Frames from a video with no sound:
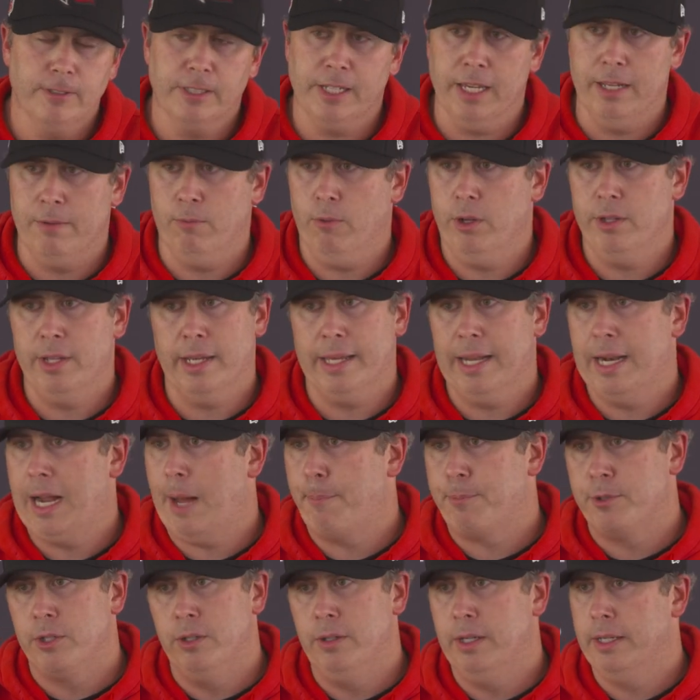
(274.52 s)
Again, when they get an
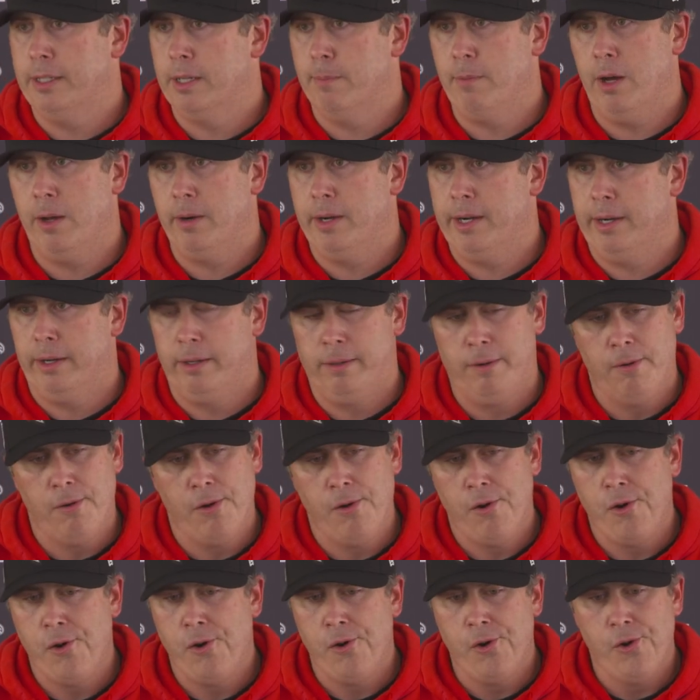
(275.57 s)
opportunity to come on here,
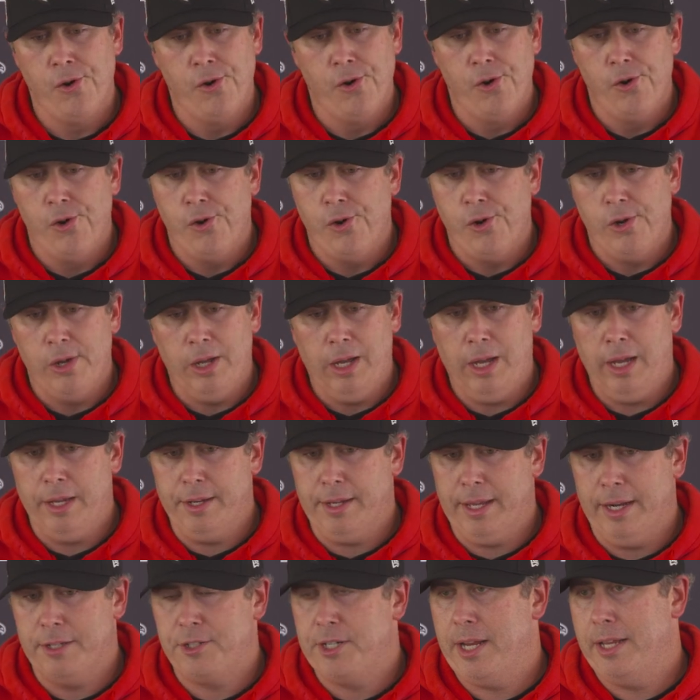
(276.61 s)
you
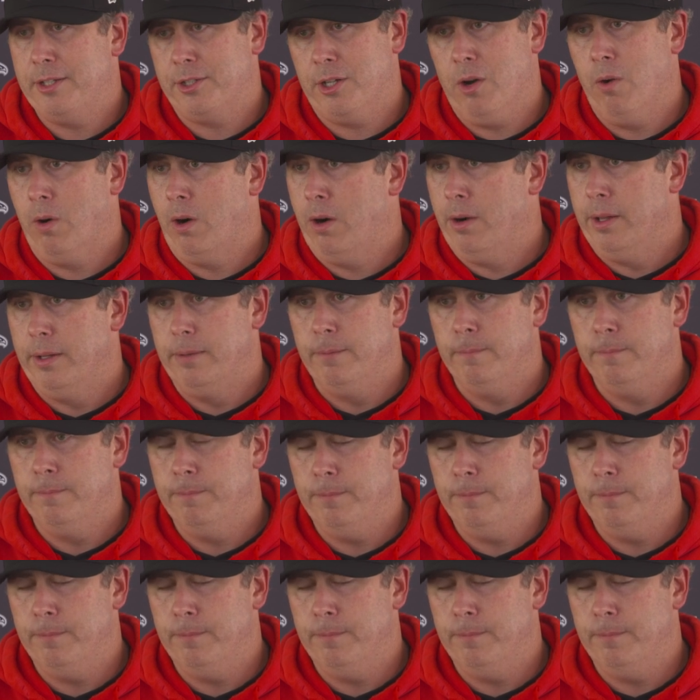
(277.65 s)
got a chance to go earn it.